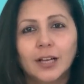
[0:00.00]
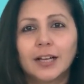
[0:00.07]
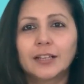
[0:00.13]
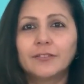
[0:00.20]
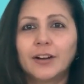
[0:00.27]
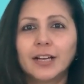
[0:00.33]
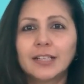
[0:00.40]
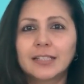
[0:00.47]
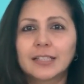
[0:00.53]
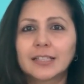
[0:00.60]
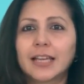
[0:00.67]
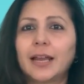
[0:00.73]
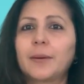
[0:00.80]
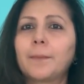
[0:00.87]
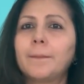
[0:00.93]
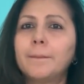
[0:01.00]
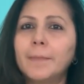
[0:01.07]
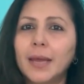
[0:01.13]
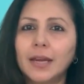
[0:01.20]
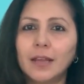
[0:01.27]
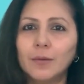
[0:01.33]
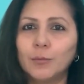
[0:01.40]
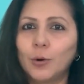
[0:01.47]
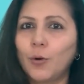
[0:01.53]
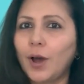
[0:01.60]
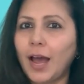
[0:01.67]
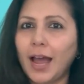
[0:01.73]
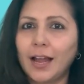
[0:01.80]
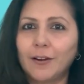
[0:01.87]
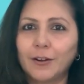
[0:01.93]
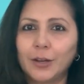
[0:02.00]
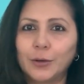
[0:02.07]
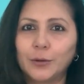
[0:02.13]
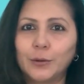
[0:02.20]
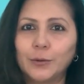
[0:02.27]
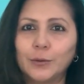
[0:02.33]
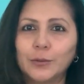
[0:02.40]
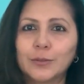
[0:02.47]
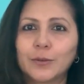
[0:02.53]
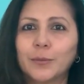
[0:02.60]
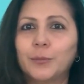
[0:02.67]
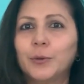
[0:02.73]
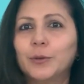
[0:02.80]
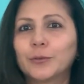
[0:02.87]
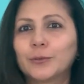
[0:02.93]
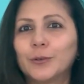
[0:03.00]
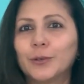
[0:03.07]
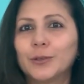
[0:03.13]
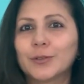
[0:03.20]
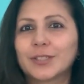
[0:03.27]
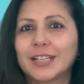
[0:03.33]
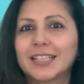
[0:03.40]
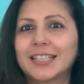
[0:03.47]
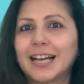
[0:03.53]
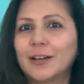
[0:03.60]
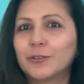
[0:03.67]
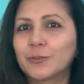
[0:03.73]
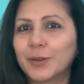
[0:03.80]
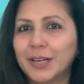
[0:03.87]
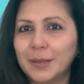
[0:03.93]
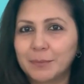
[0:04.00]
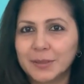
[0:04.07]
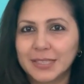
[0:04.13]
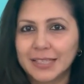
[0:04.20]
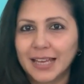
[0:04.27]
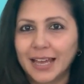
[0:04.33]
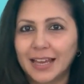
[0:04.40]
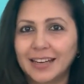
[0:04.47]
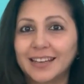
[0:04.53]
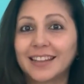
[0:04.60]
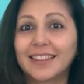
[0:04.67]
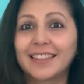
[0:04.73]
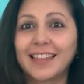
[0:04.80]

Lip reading: Advisors get many more angry calls when portfolios are down 20%